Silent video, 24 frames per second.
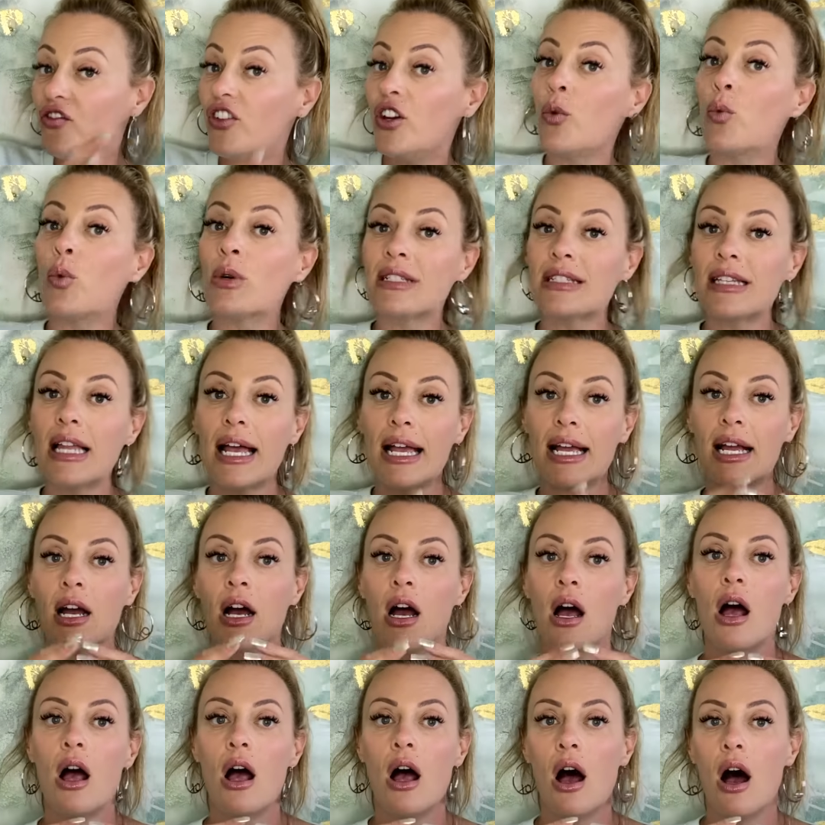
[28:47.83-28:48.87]
it was like
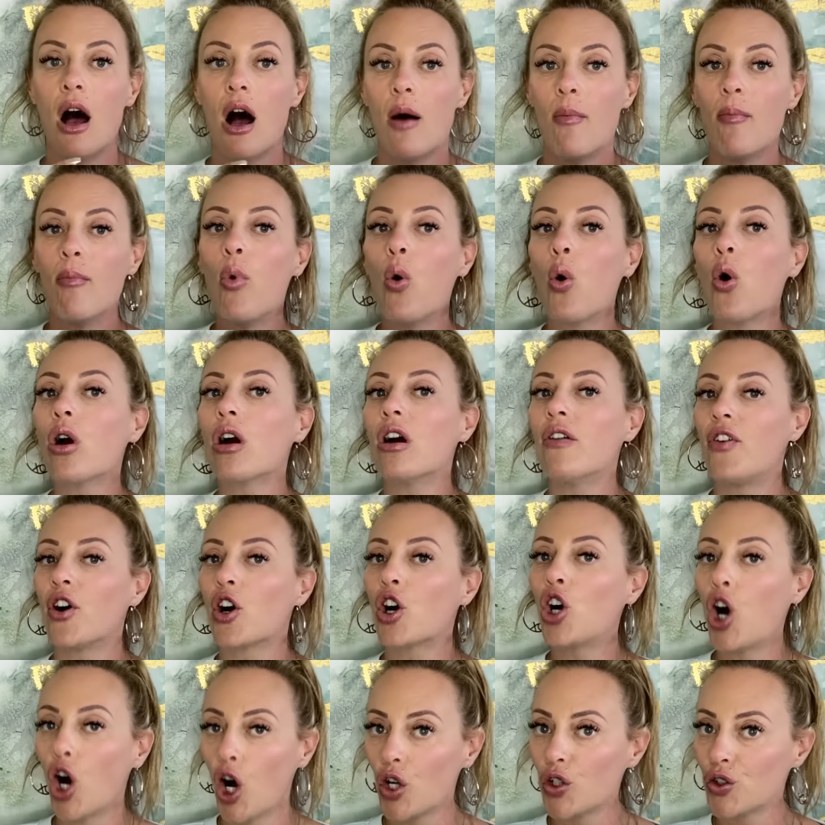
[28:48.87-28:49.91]
more of a
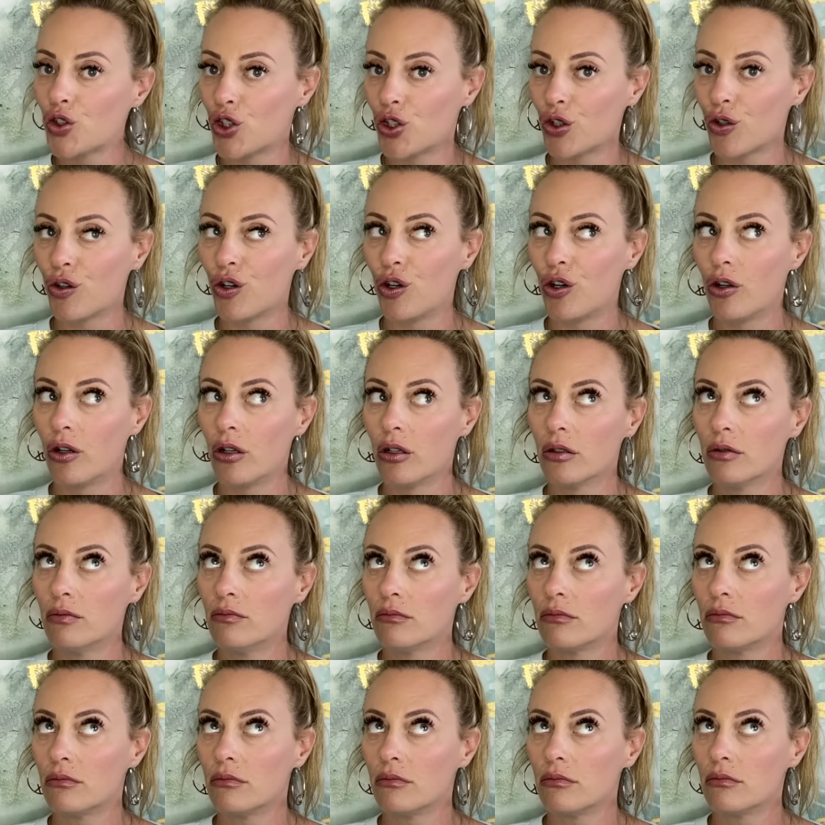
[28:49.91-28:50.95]
cultural
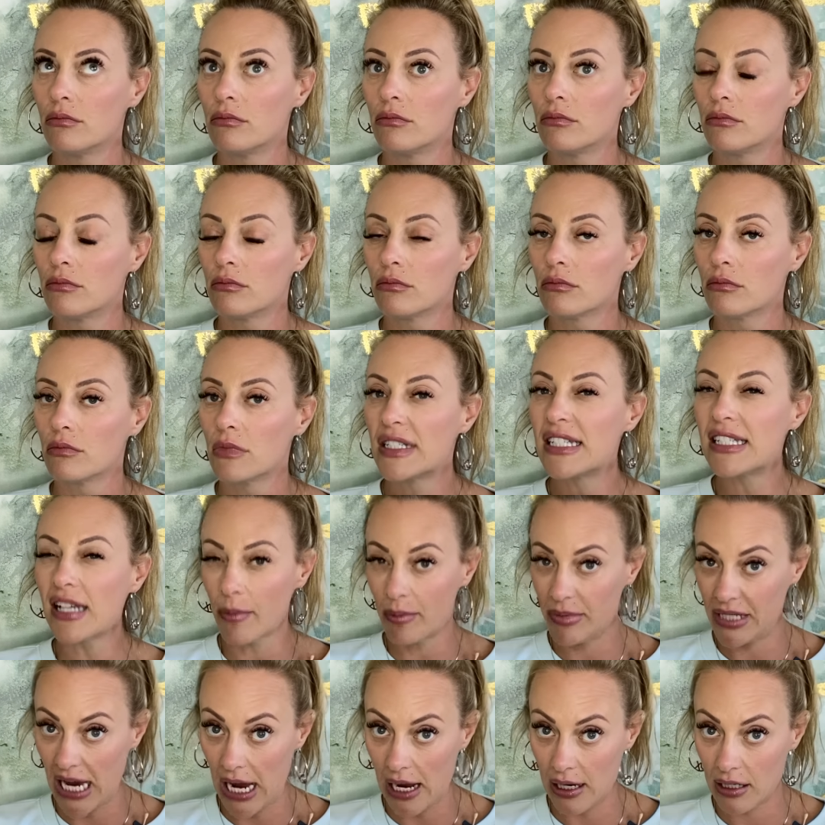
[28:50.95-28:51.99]

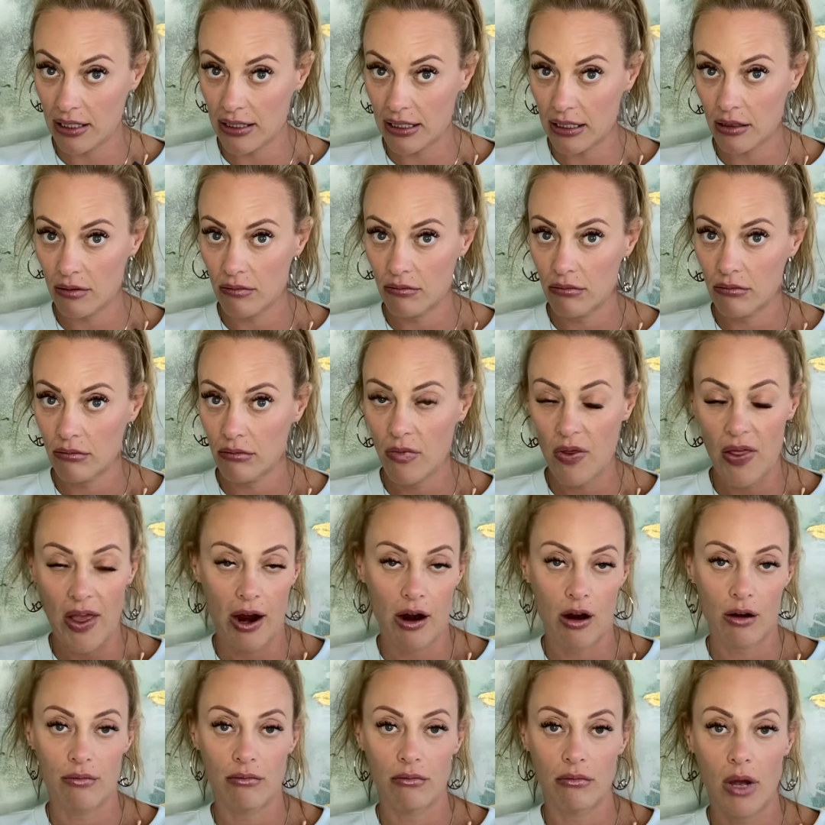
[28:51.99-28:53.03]
subtext
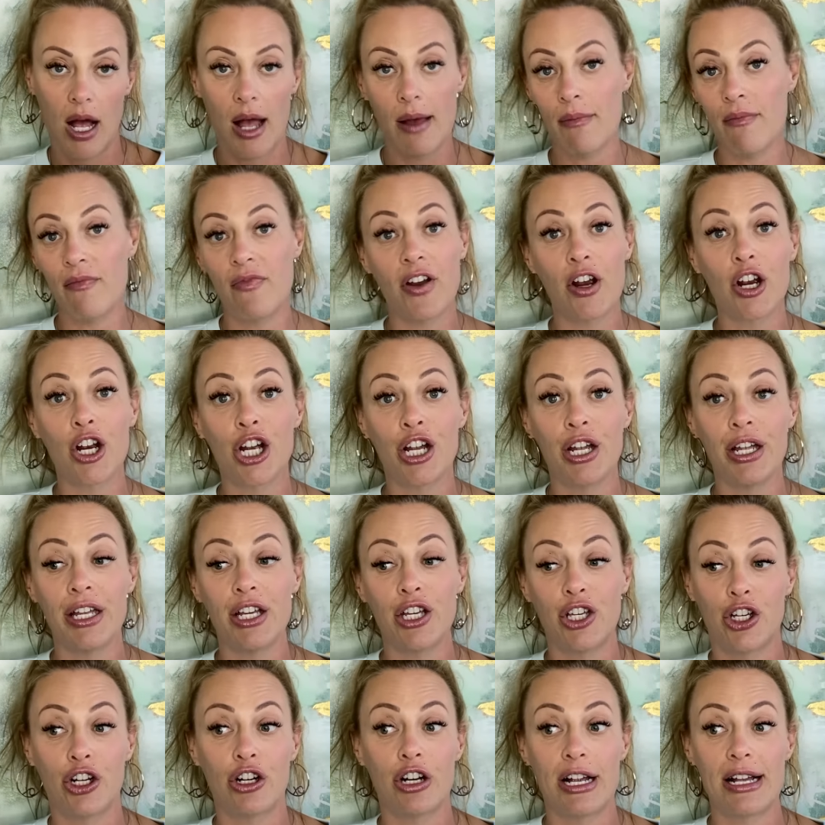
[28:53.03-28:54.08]
there, I'm very
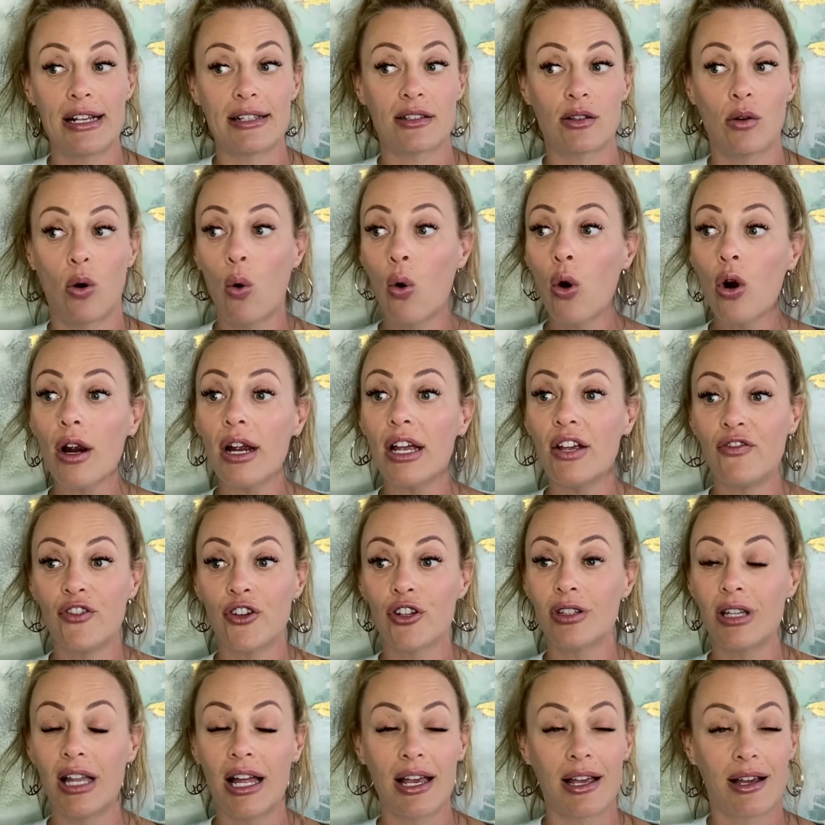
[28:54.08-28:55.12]
curious. Or if
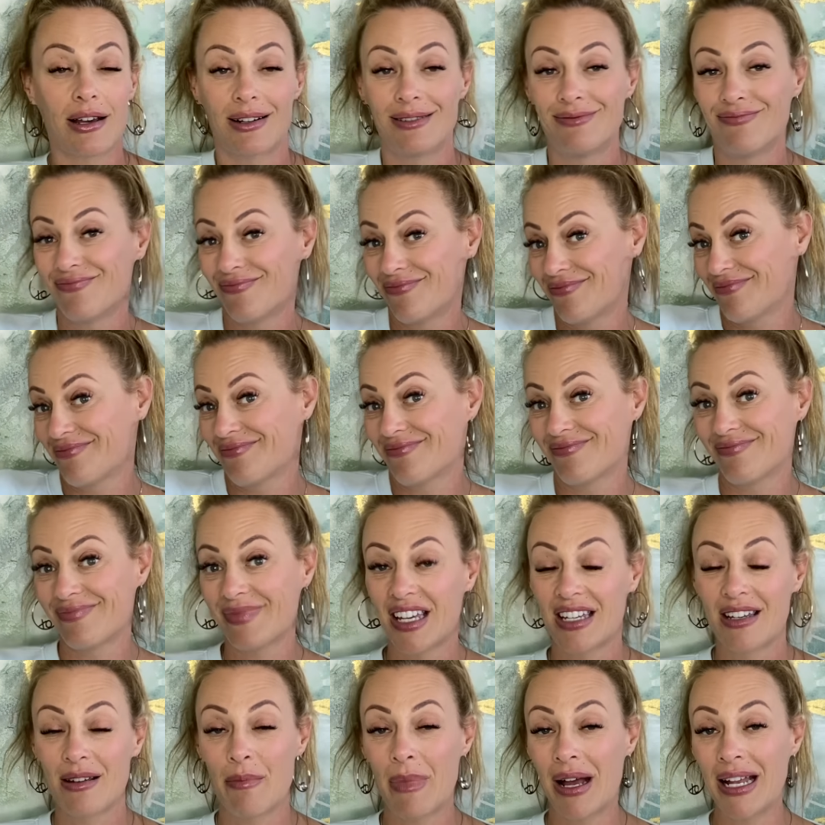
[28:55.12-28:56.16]
you're like,
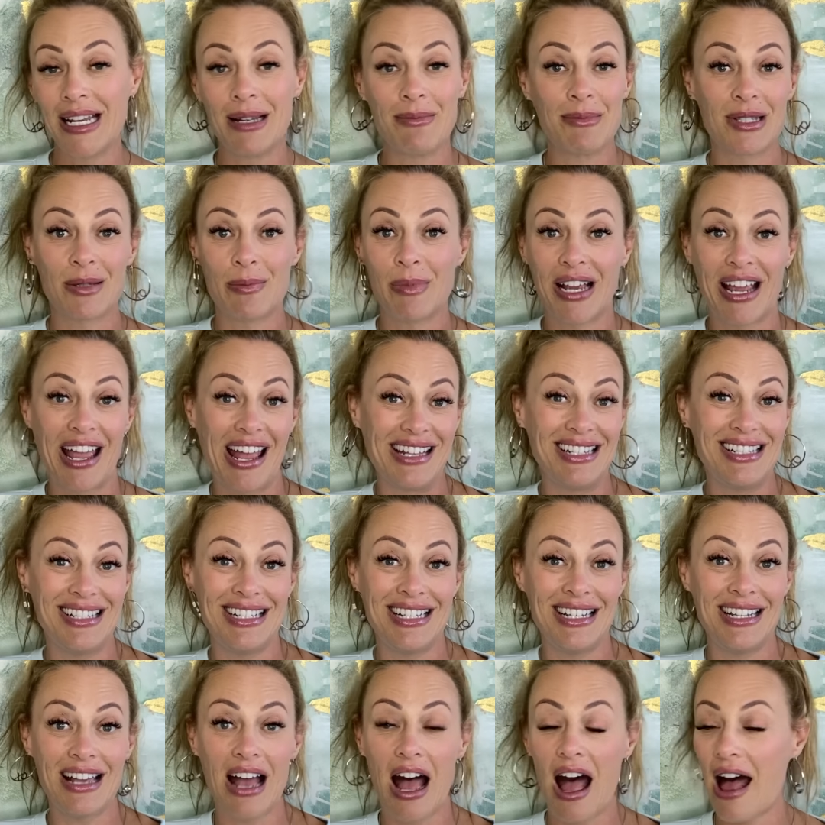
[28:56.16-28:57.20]
my name's
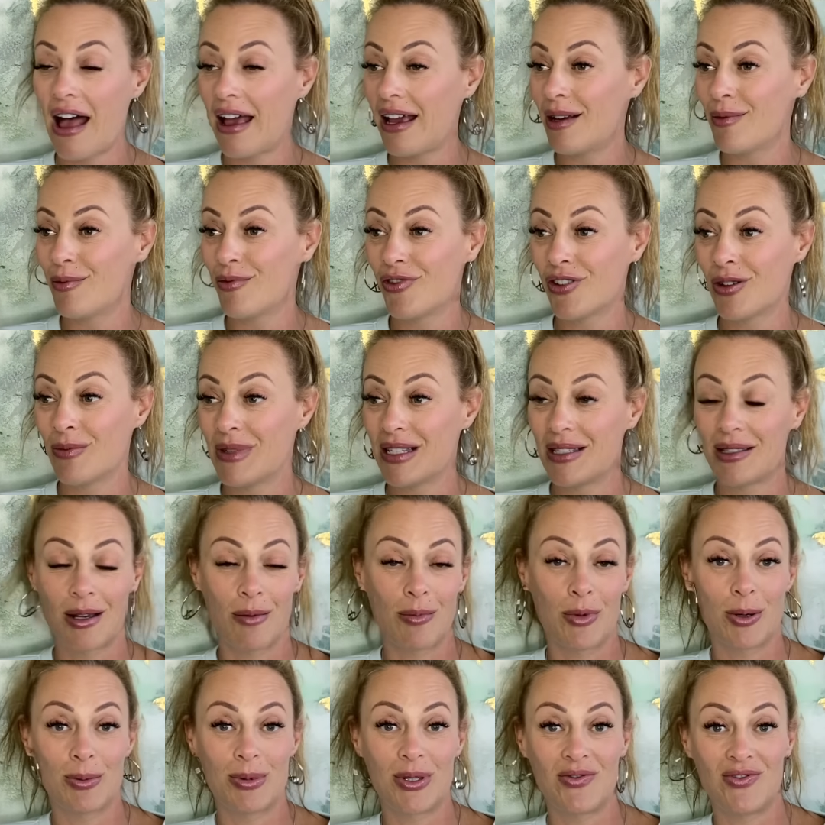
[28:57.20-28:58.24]
Mackenzie, I am from the
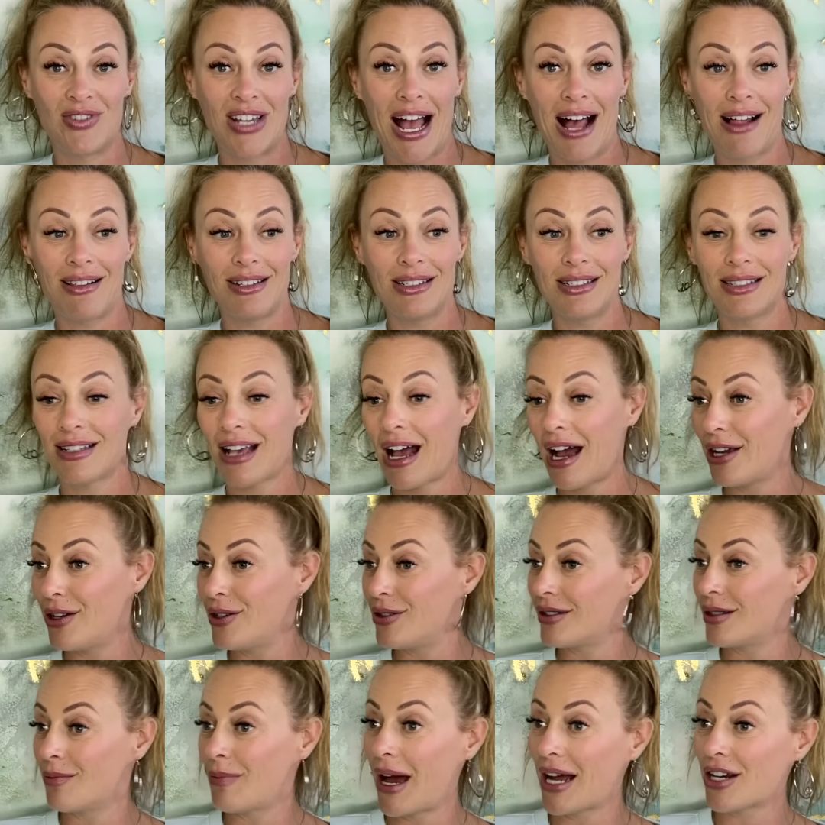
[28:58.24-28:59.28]
suburbs of Dallas, I
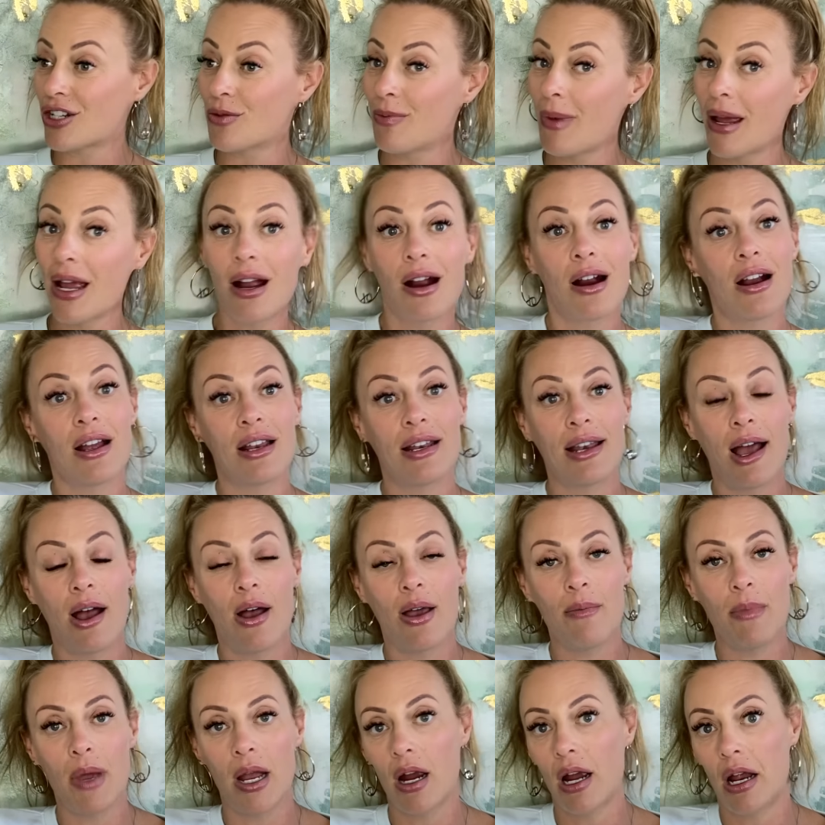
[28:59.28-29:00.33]
used a matchmaker and now
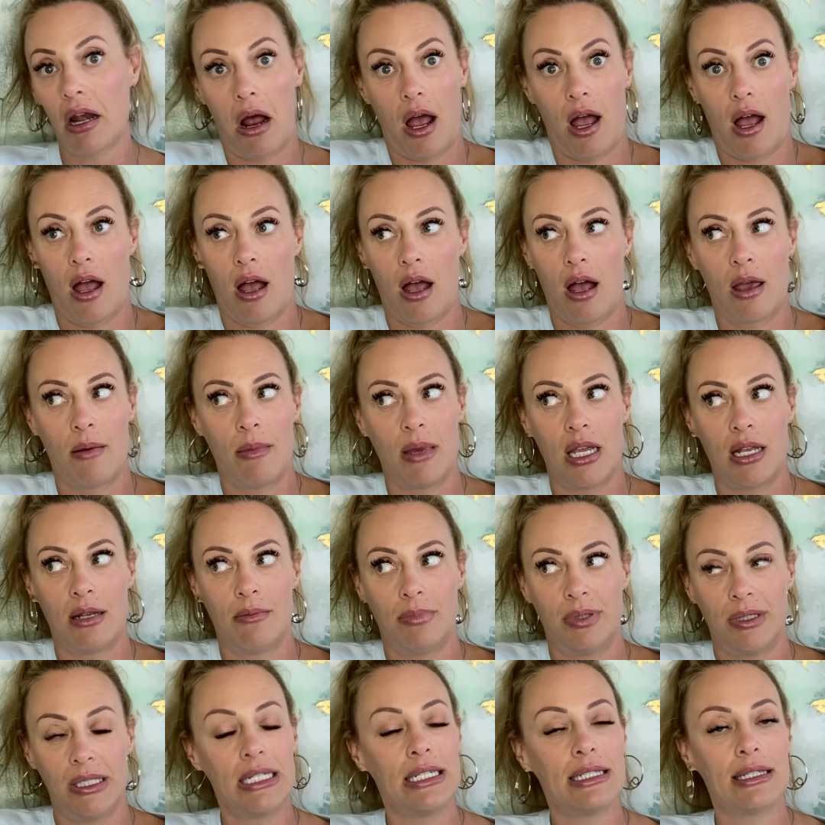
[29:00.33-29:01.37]
I'm married. I mean,
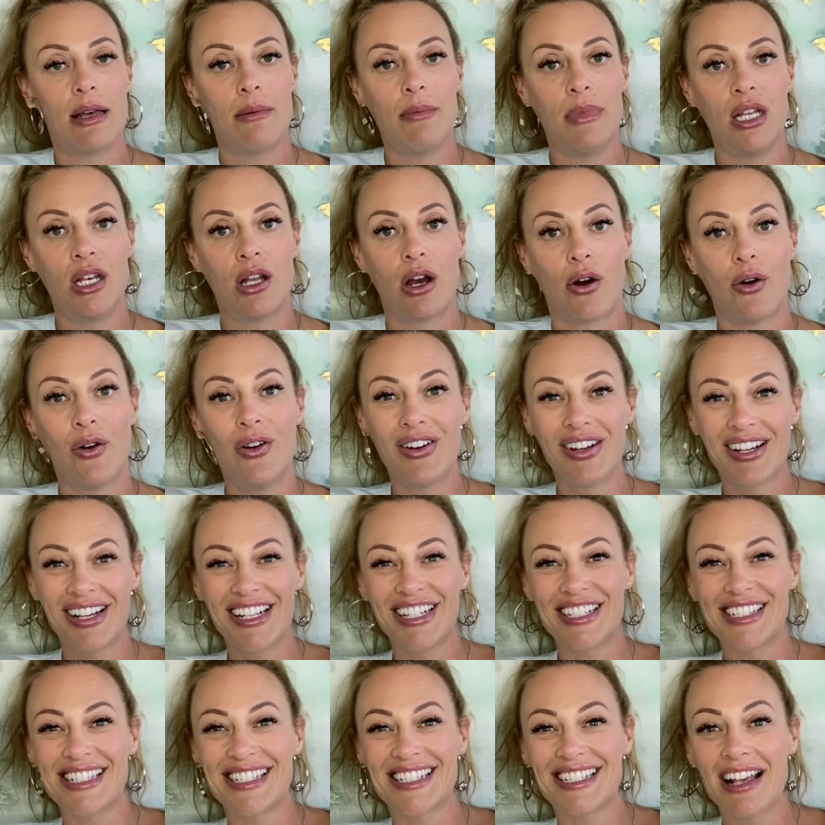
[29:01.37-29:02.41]
please let me know,
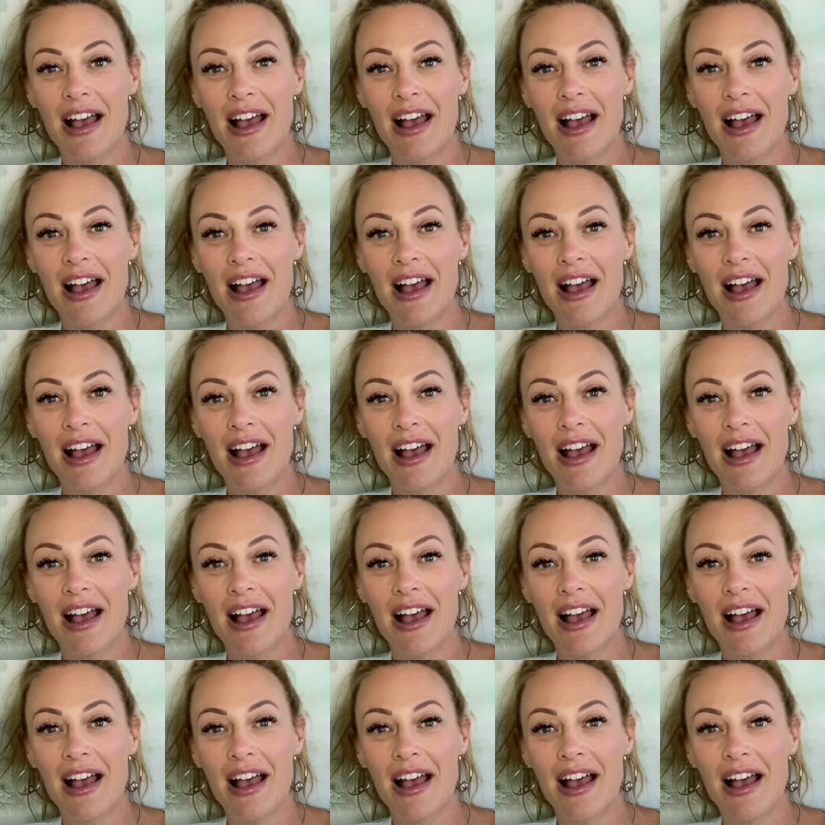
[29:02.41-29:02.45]
because